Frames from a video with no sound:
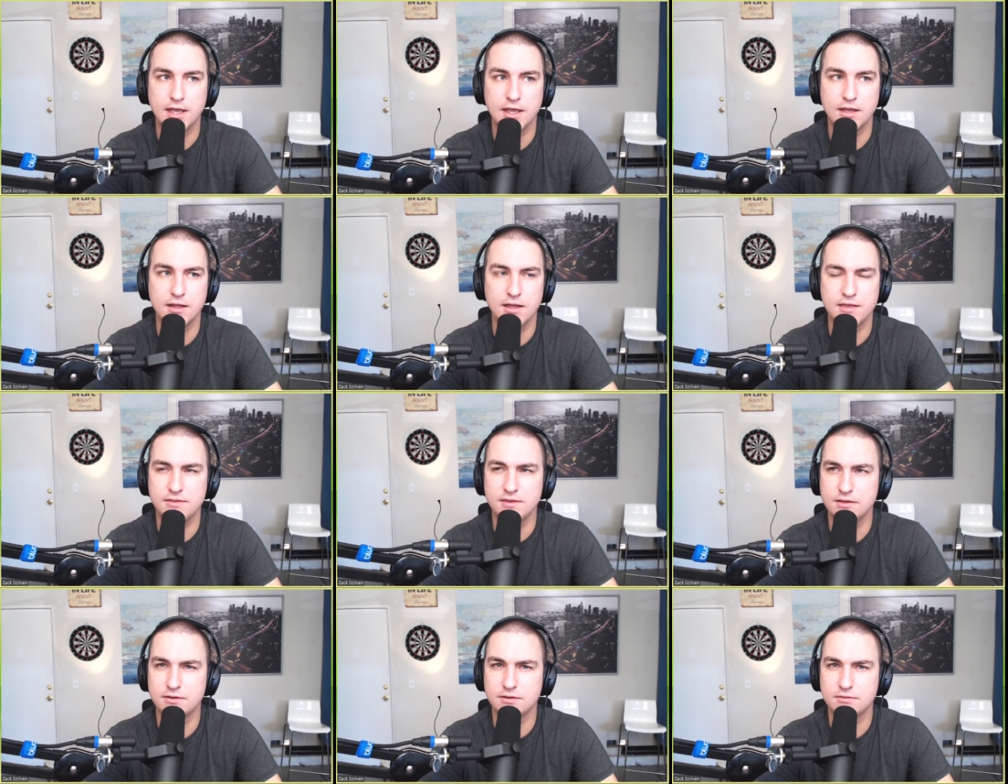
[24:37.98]
And I
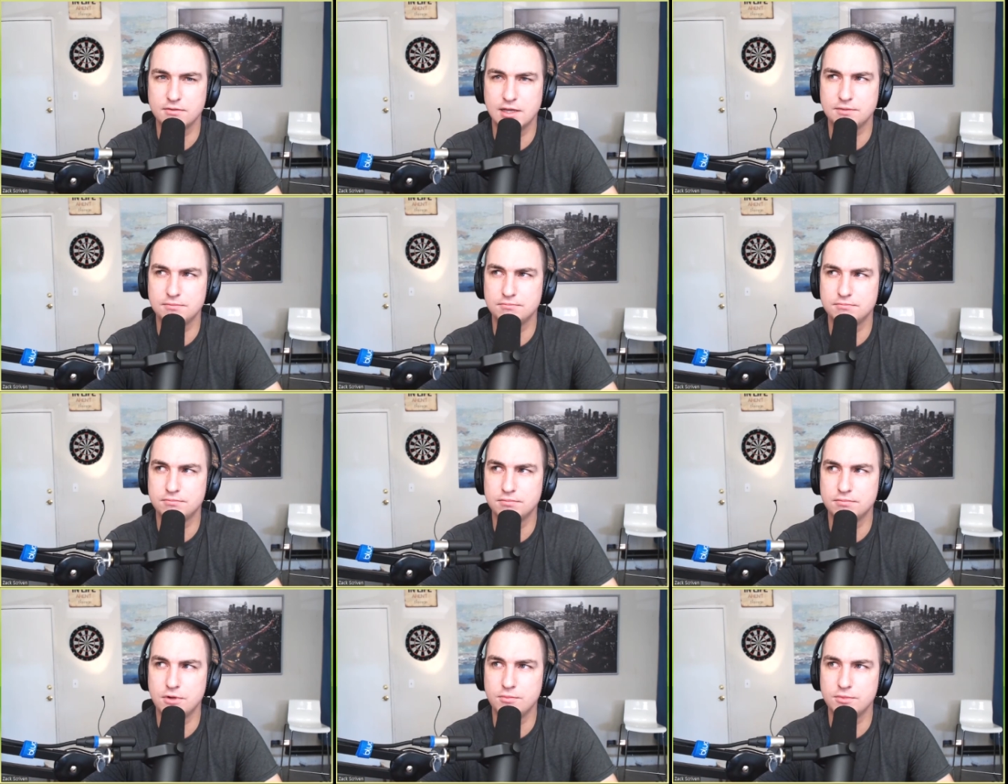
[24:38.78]
think like
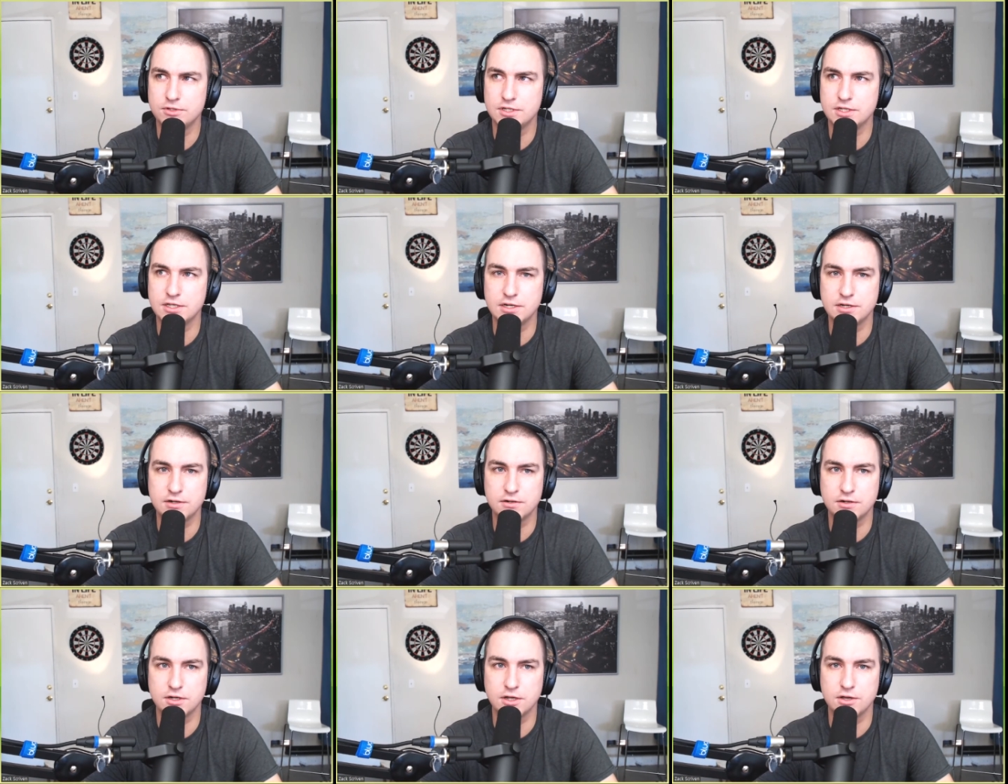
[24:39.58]
almost a
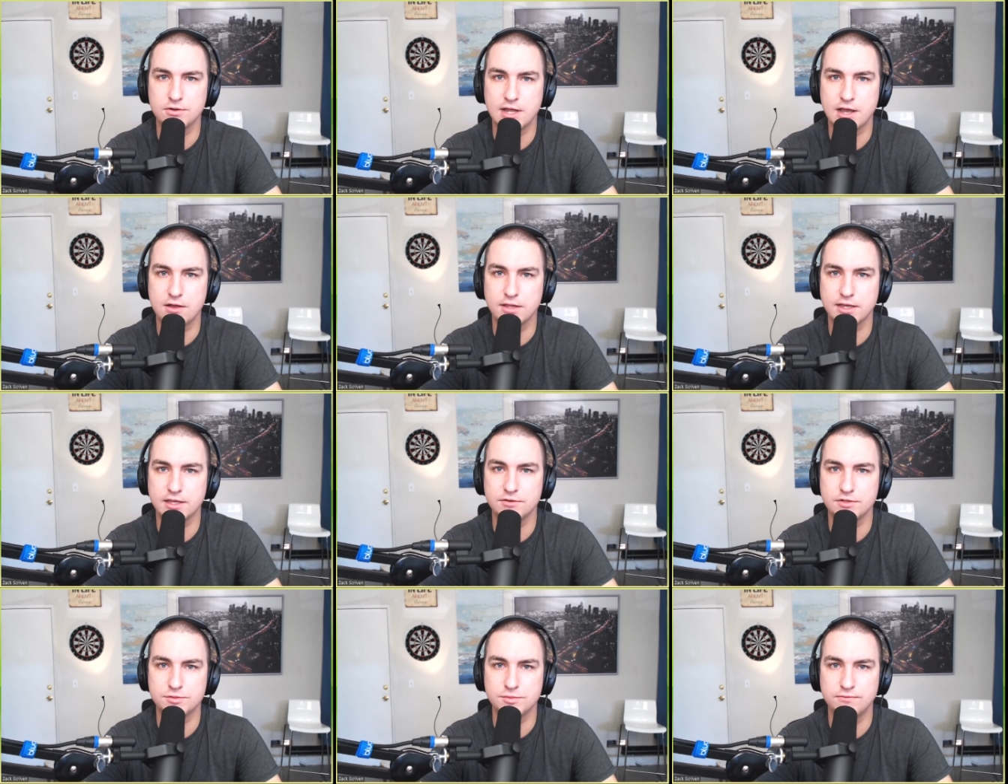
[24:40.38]
year ago now,
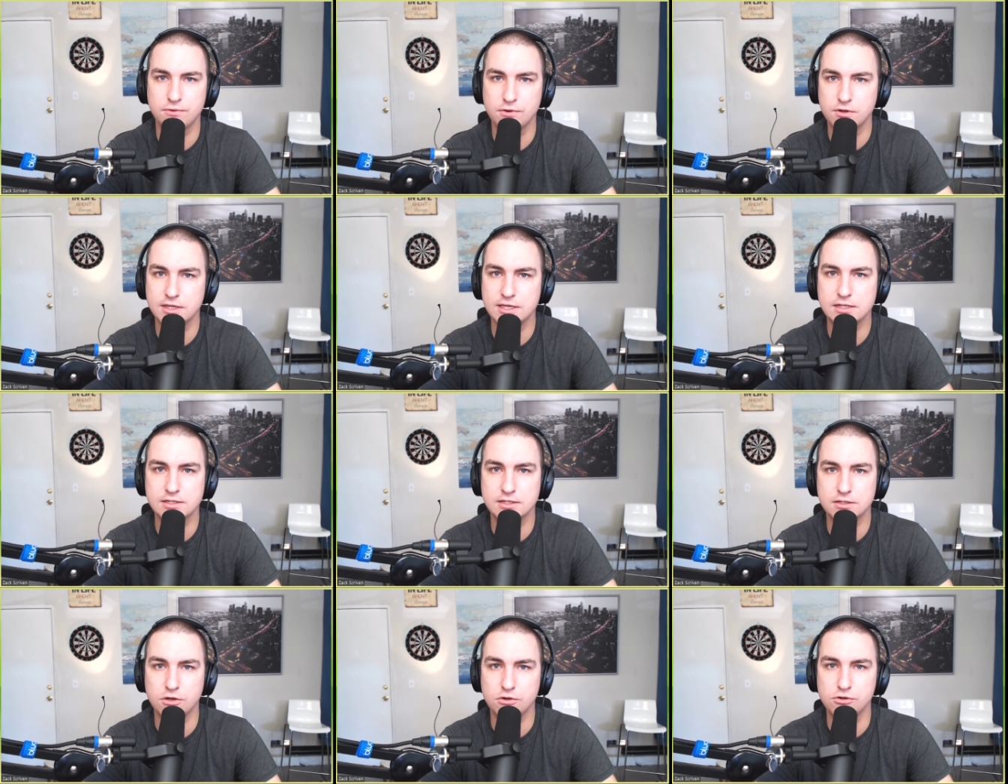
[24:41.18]
like it was before
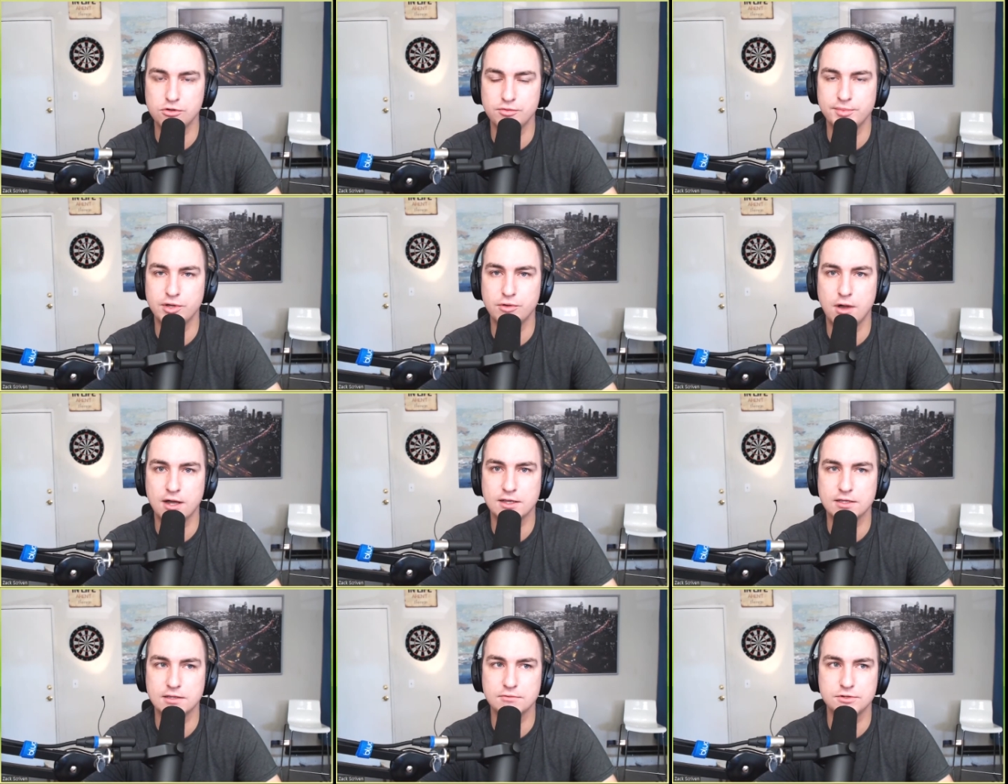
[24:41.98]
LinkedIn Local
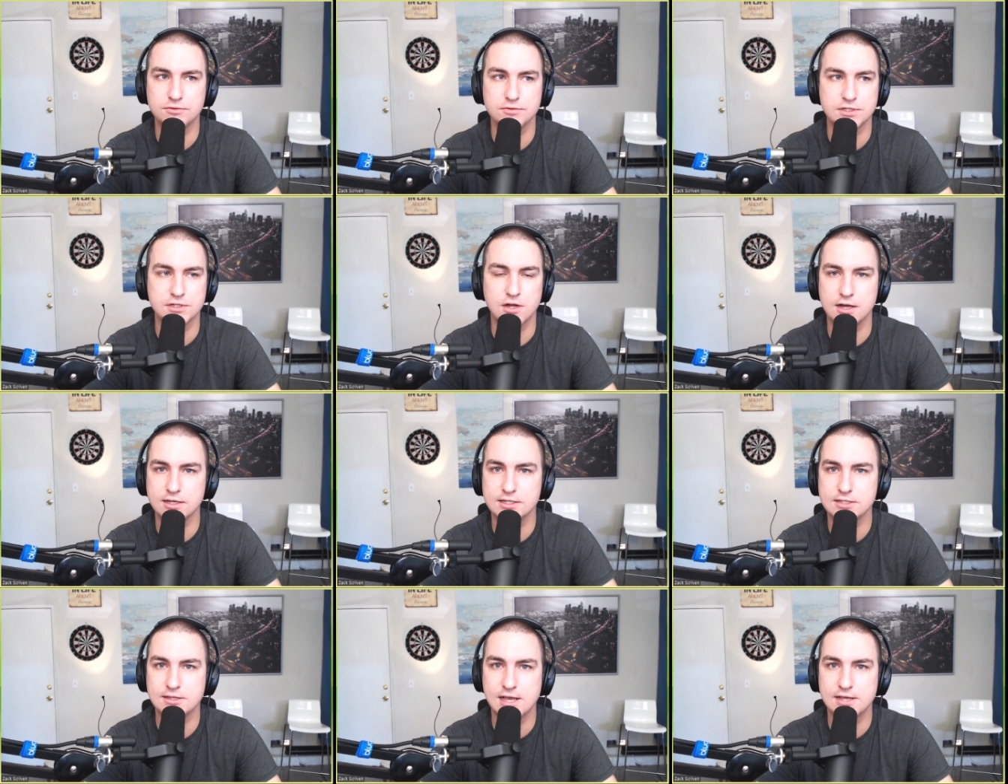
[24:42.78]
Milwaukee, which was in
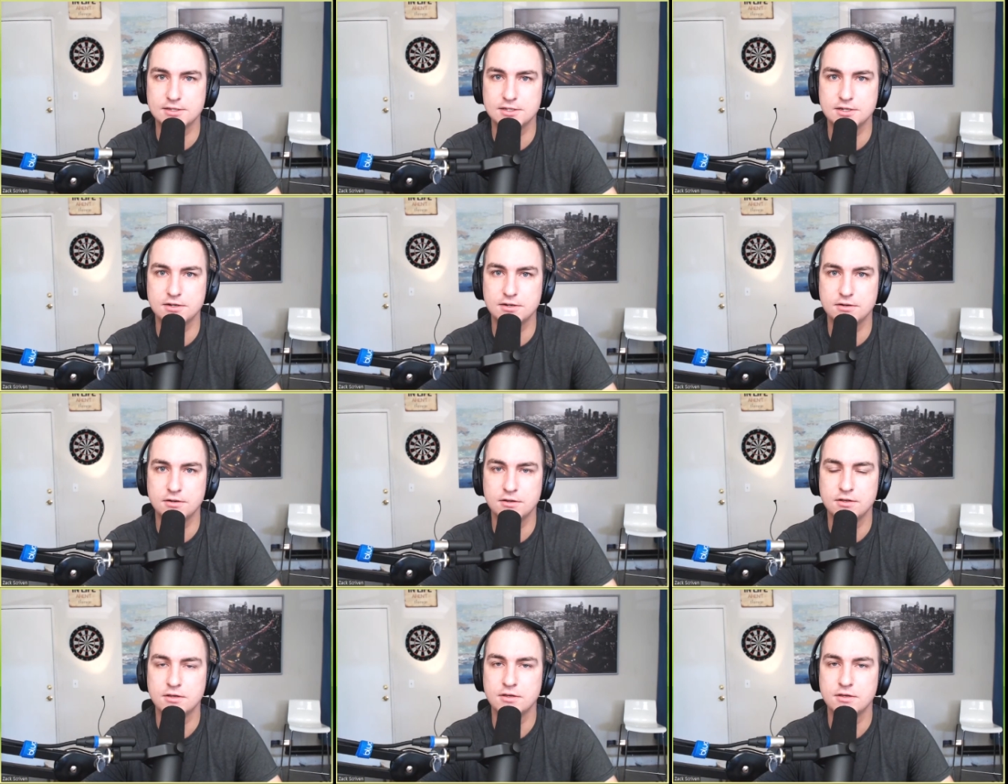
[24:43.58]
August last year.